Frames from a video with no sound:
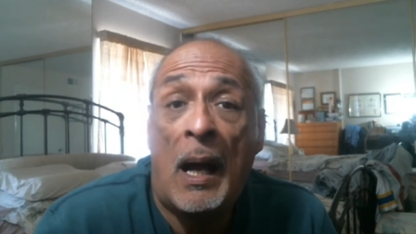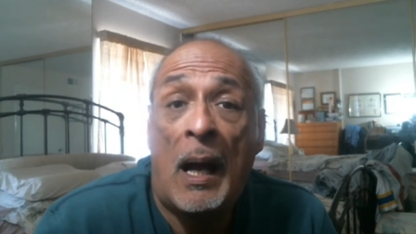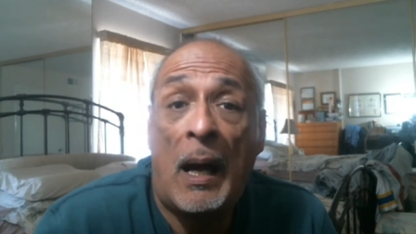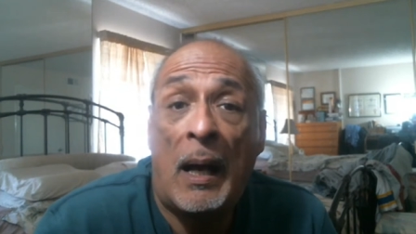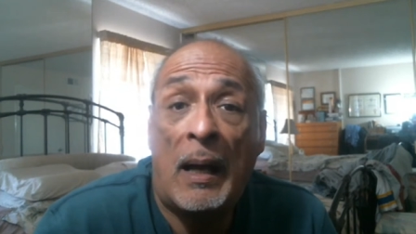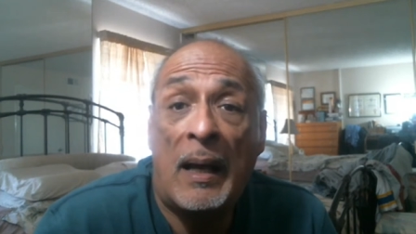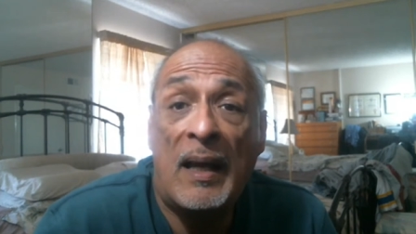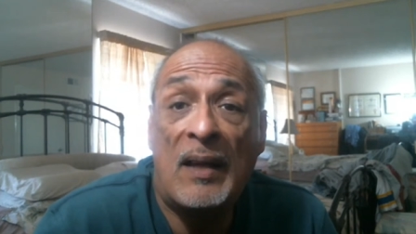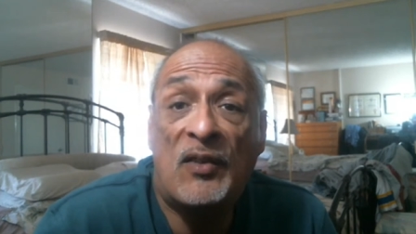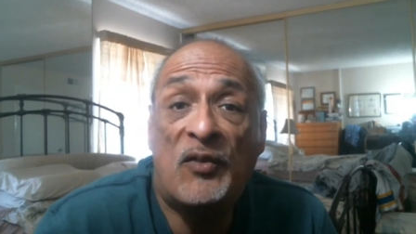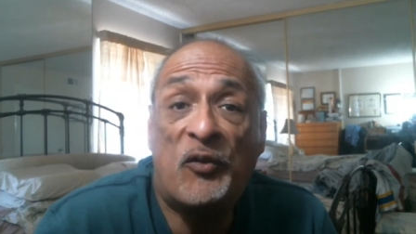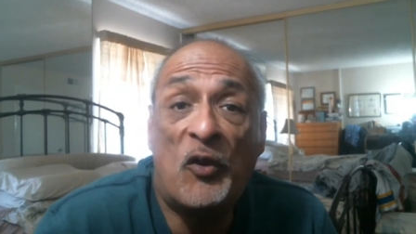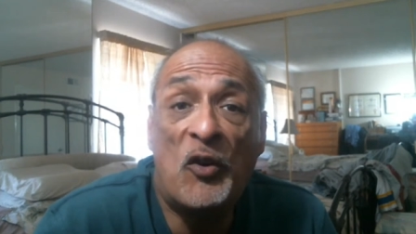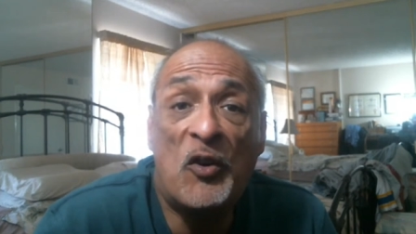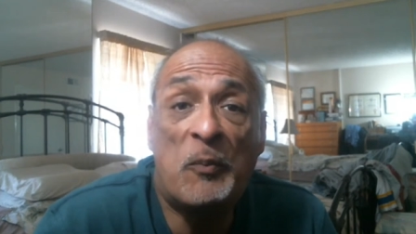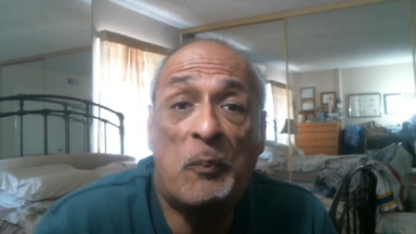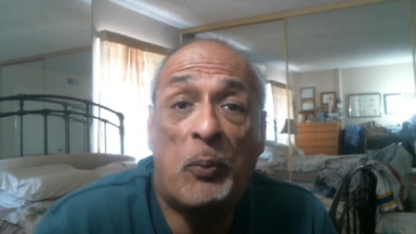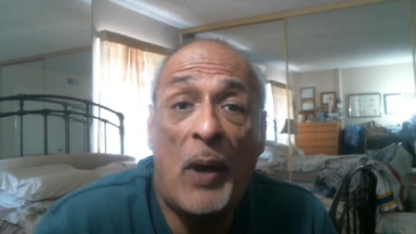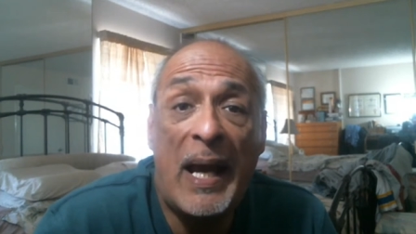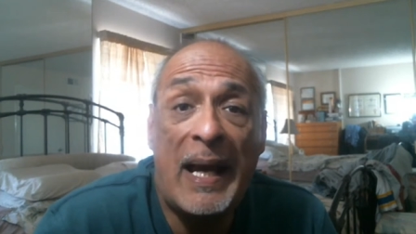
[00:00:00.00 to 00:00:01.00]
Uh, his
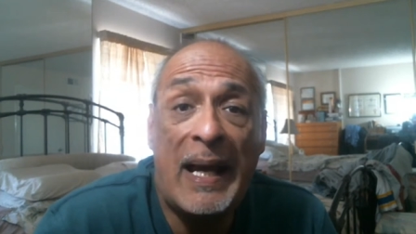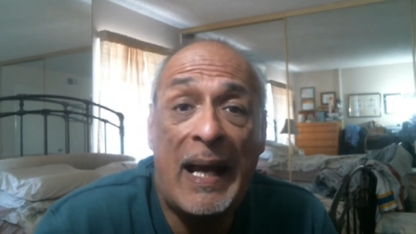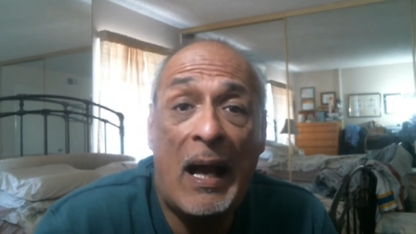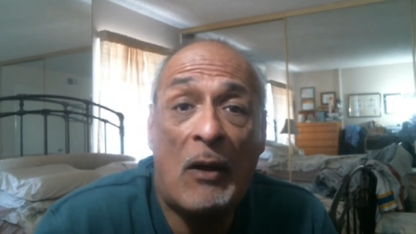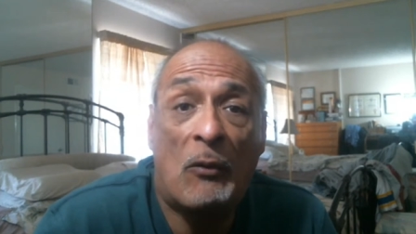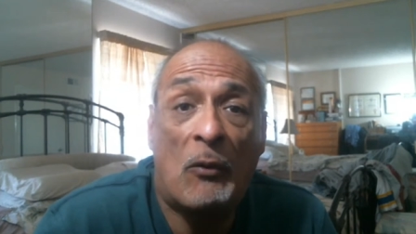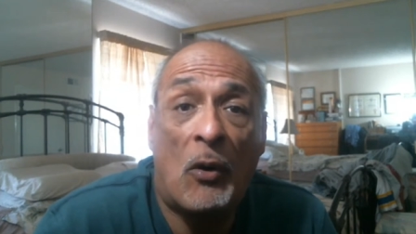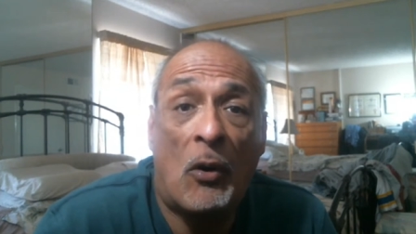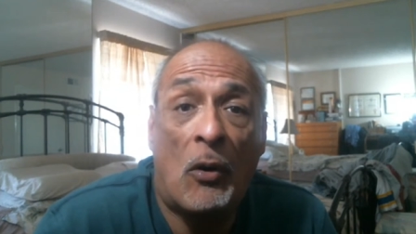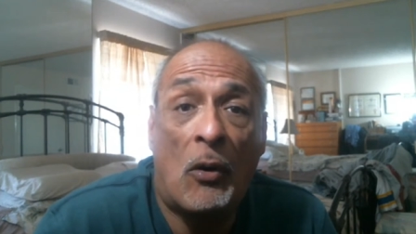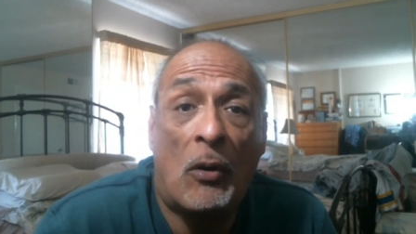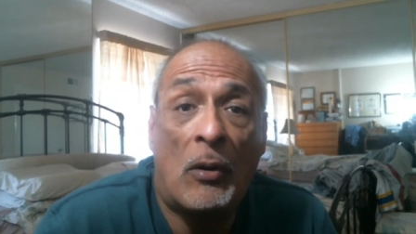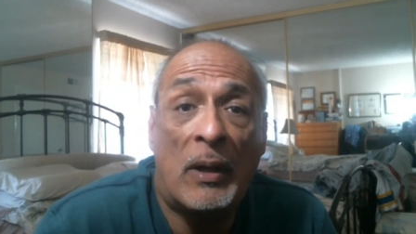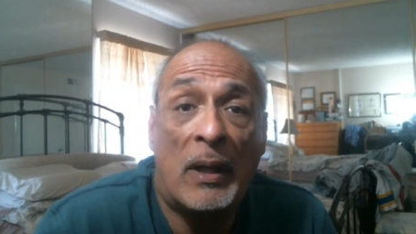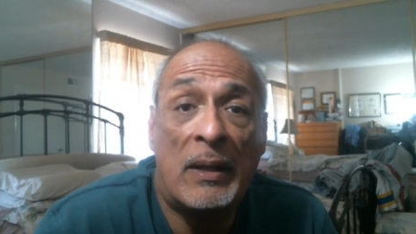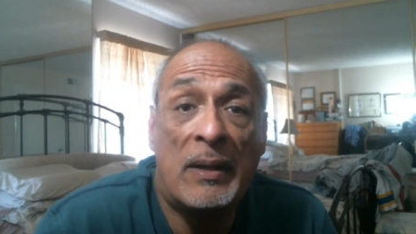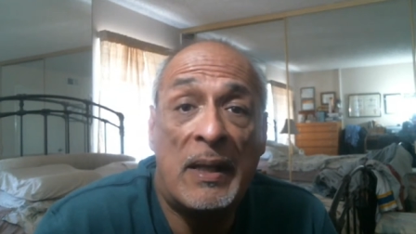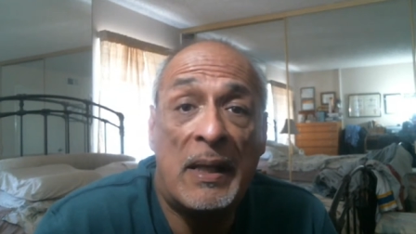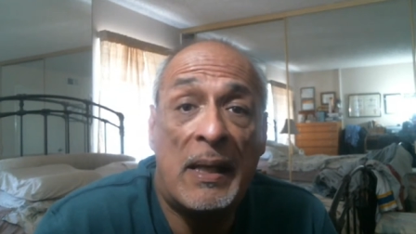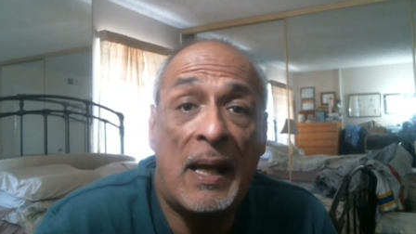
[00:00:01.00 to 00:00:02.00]
first breakout
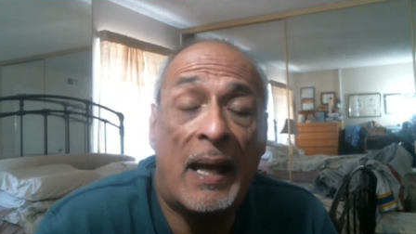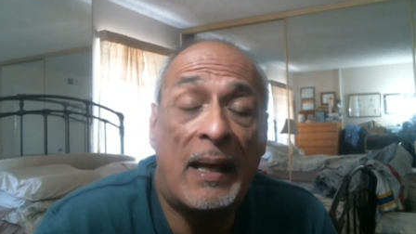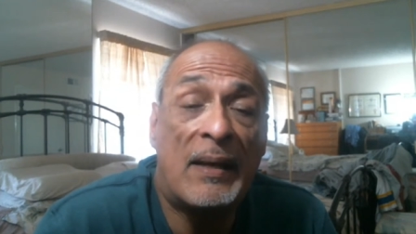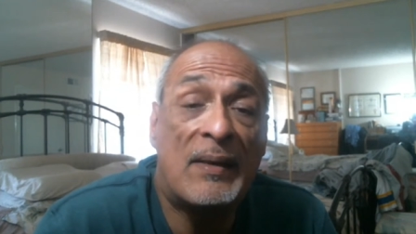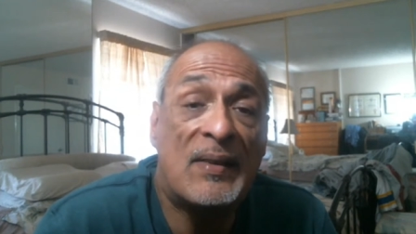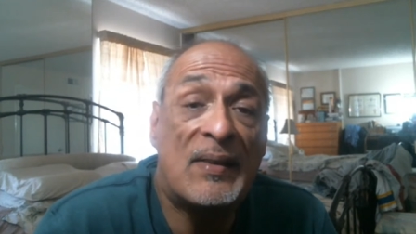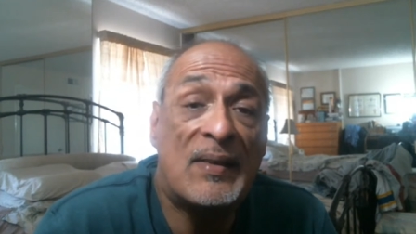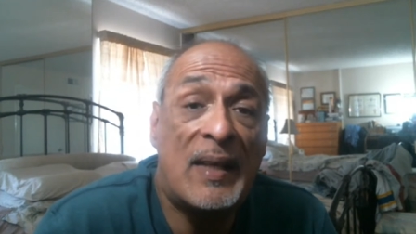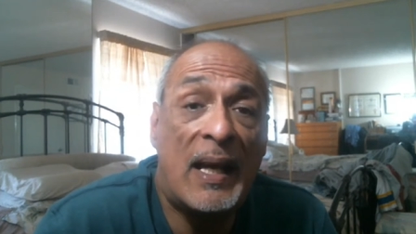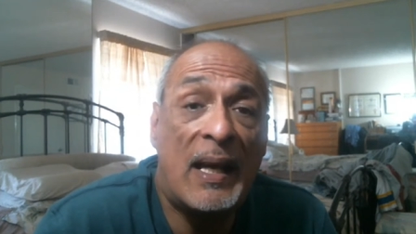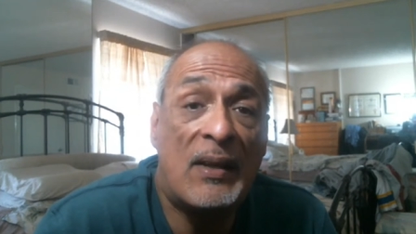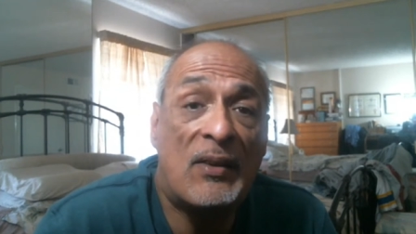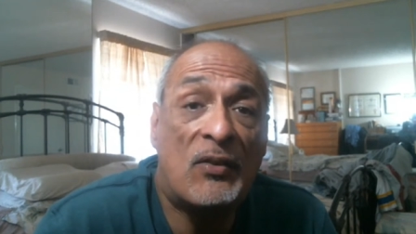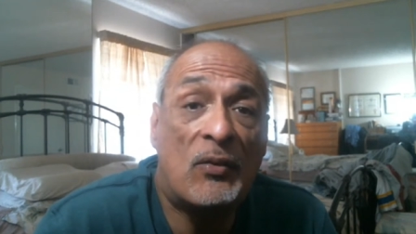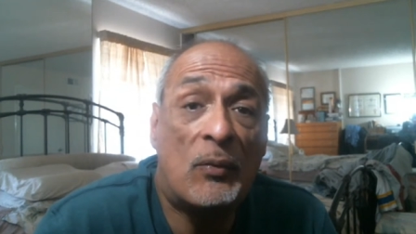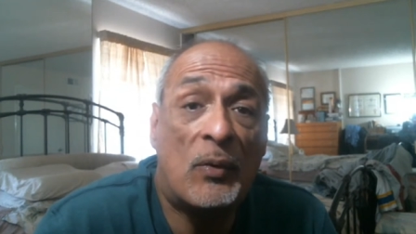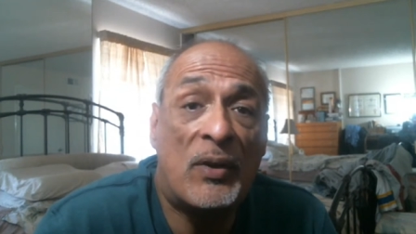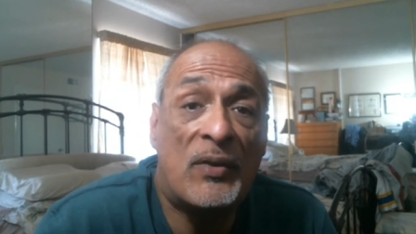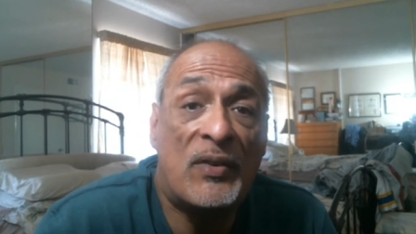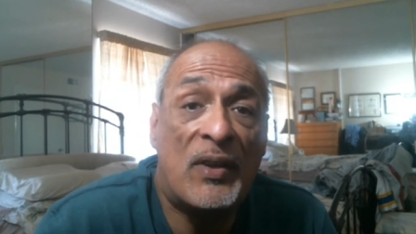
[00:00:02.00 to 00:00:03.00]
role in the United
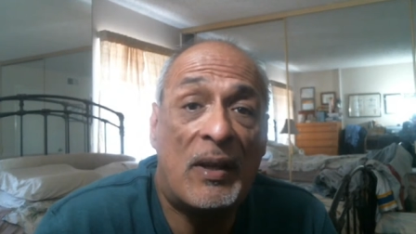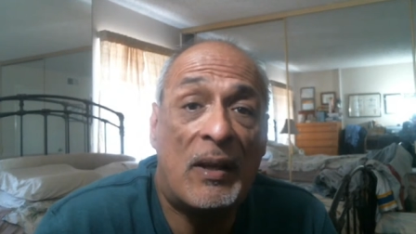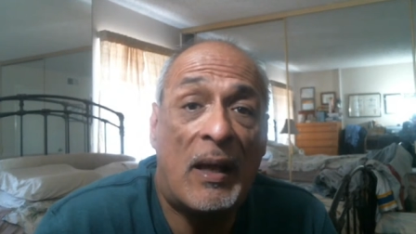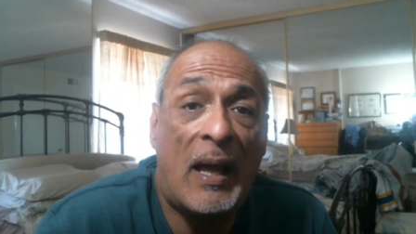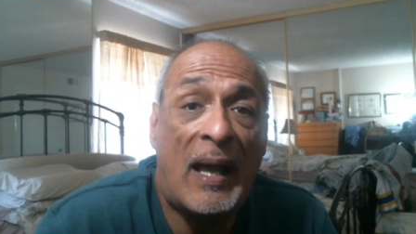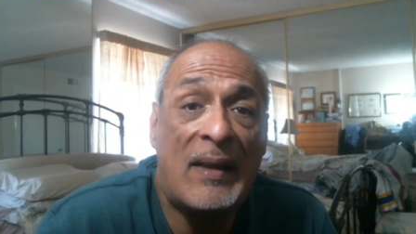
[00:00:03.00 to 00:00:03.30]
States was uh,